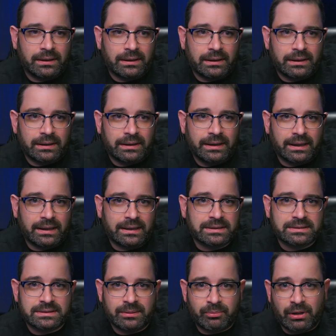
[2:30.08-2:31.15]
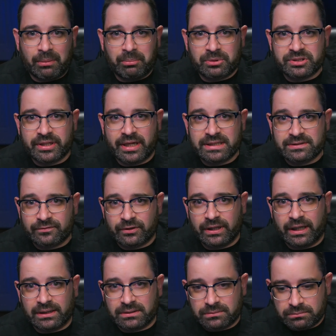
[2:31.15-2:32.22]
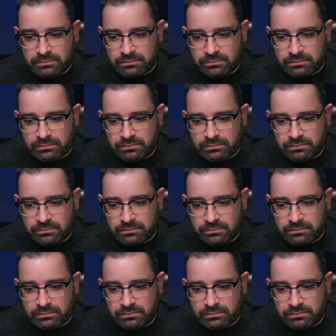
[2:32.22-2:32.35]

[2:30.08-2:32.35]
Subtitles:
that is the proper size for that